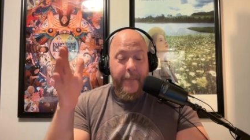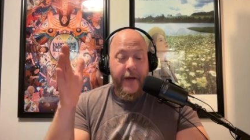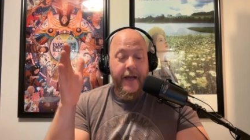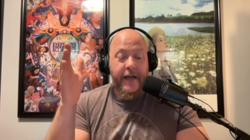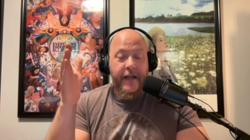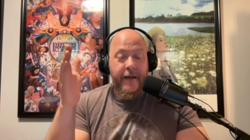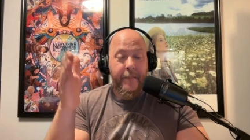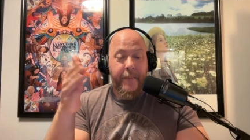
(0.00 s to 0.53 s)

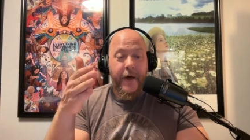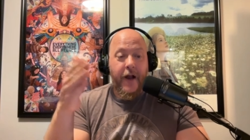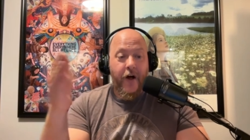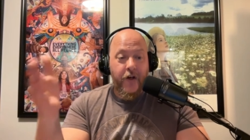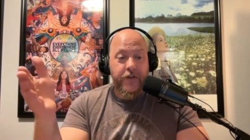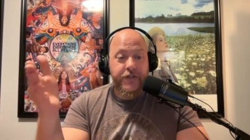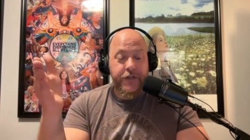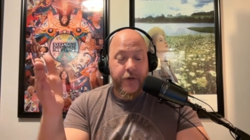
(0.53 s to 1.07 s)
but uh, but
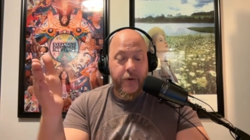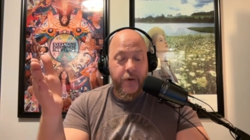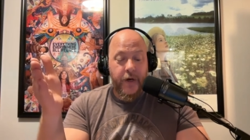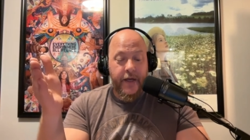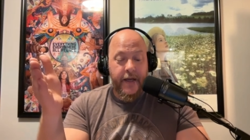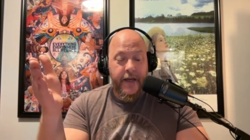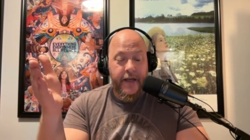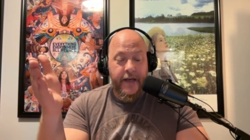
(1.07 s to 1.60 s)
also
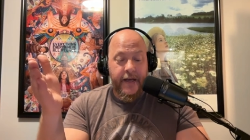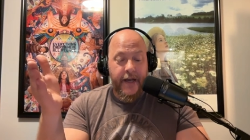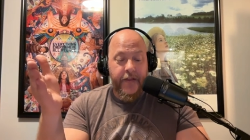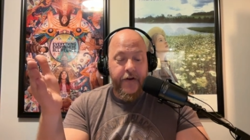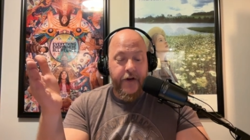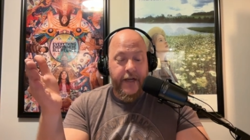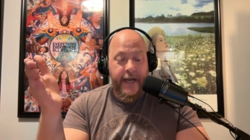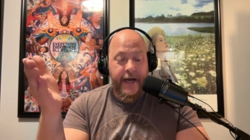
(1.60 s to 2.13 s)
in, in
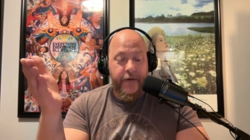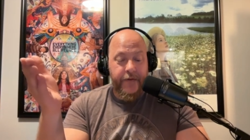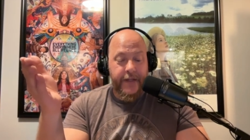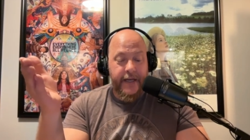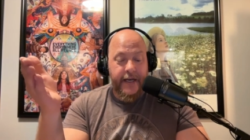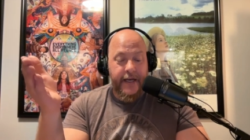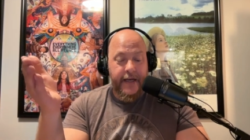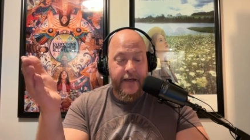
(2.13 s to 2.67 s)
another account
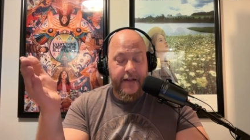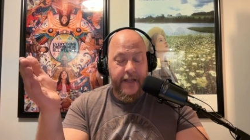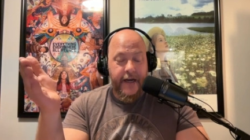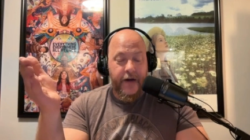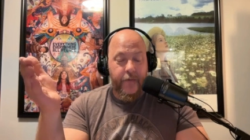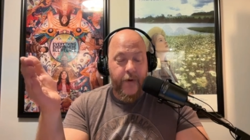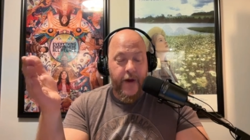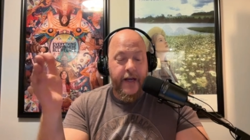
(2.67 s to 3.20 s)
that I
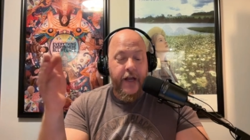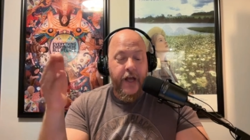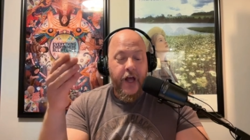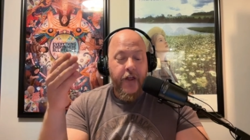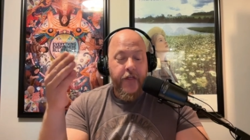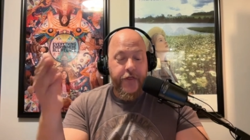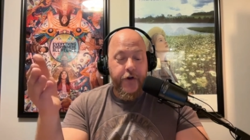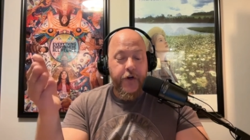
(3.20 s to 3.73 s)
that I read,
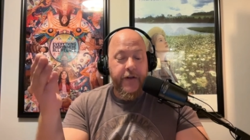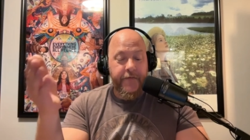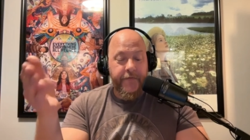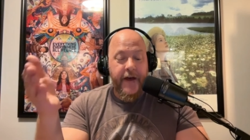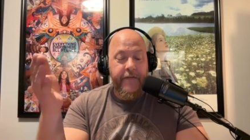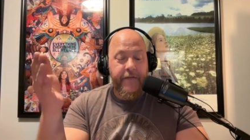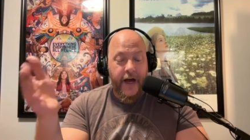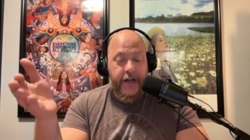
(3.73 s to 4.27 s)

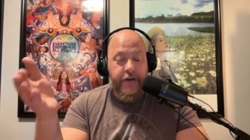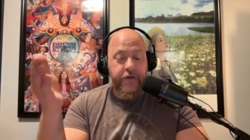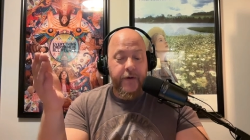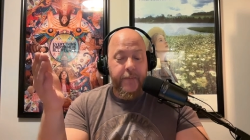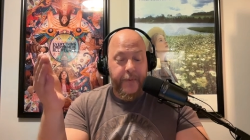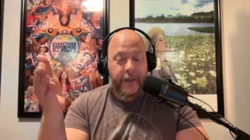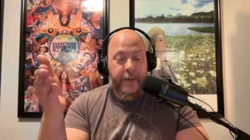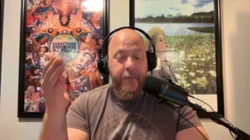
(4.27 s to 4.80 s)

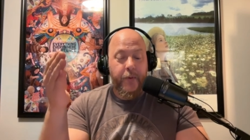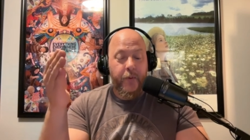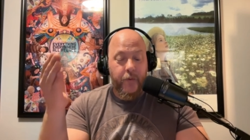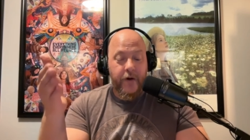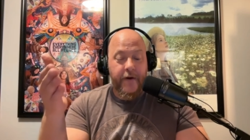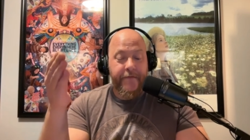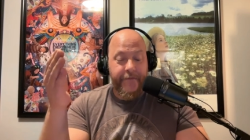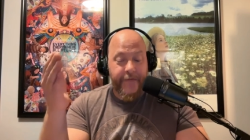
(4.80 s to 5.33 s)
3,500 people
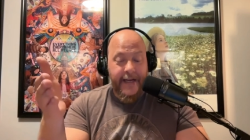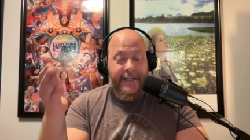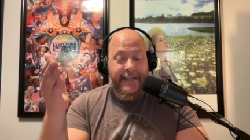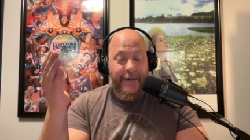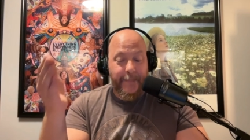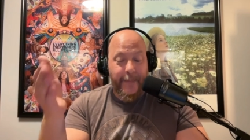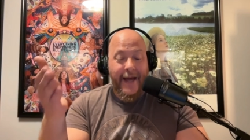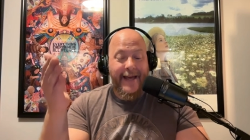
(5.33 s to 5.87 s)
were
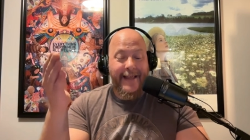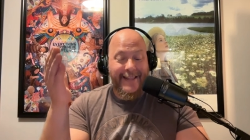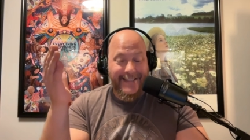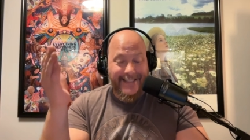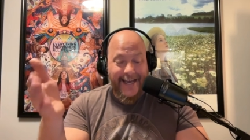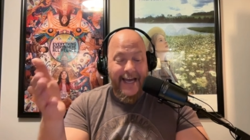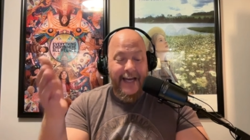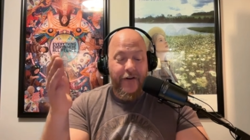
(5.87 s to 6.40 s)
affected by the
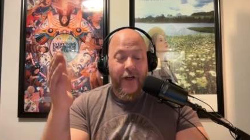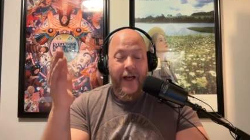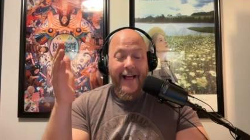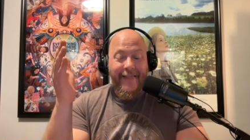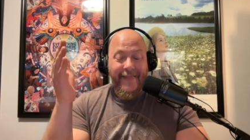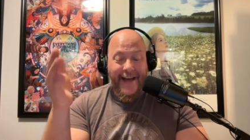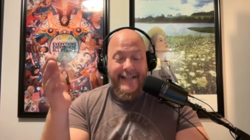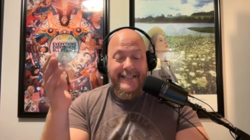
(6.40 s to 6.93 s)
scandal.
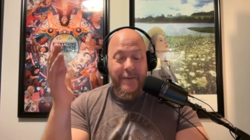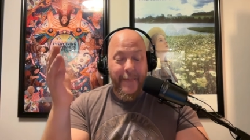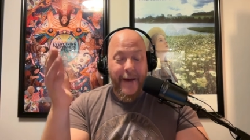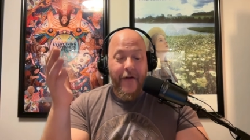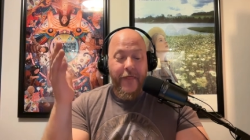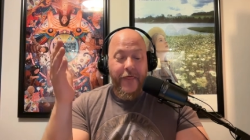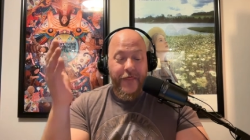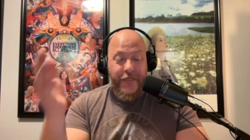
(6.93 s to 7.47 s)
That's
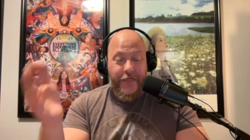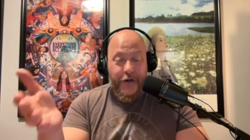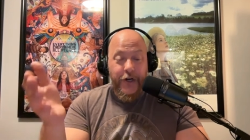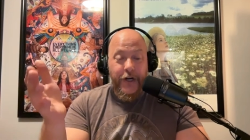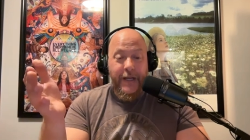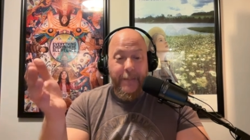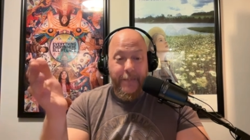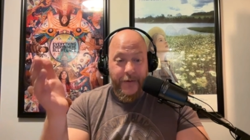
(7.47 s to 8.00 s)
about
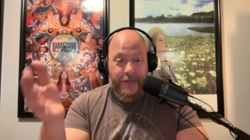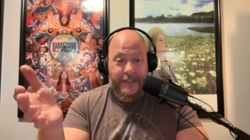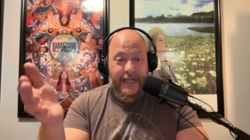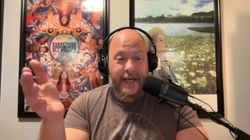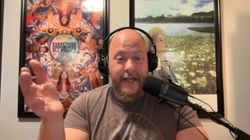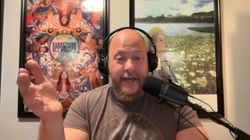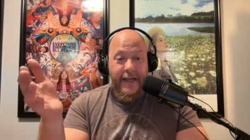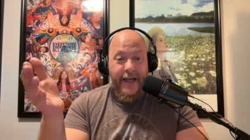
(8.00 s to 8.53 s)
30
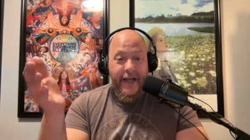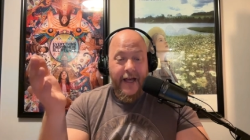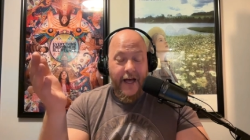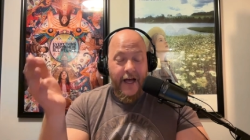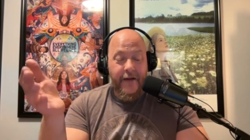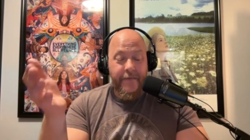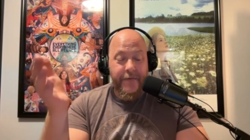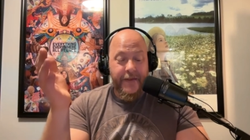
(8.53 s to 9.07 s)
percent
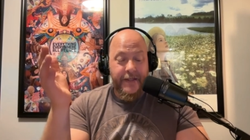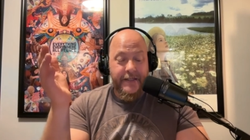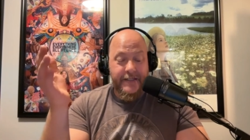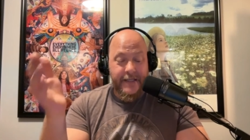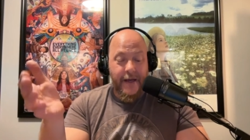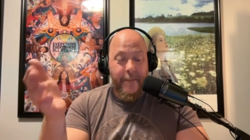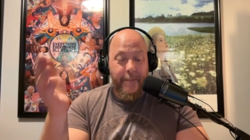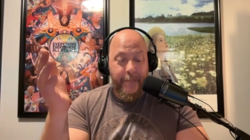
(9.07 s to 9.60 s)
of the
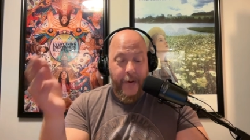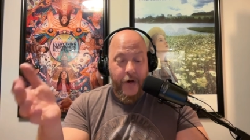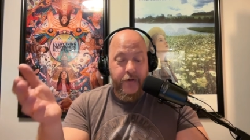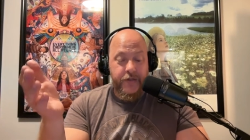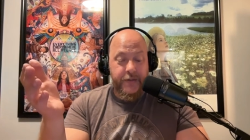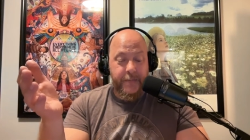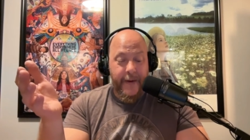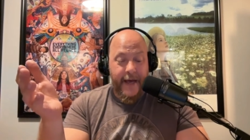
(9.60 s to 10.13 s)
sub
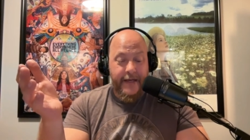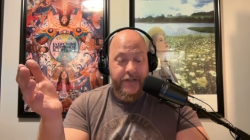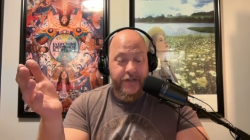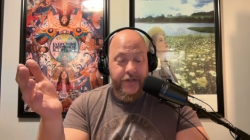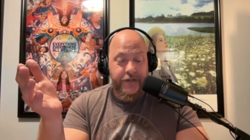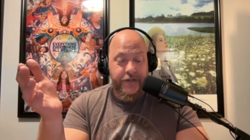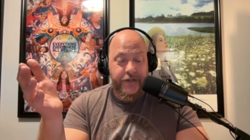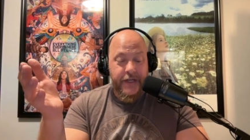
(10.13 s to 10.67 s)

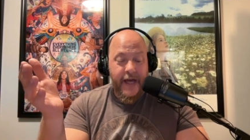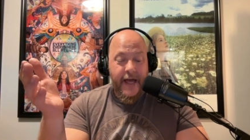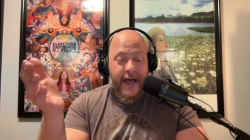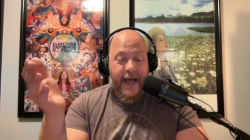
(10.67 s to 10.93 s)
postmasters.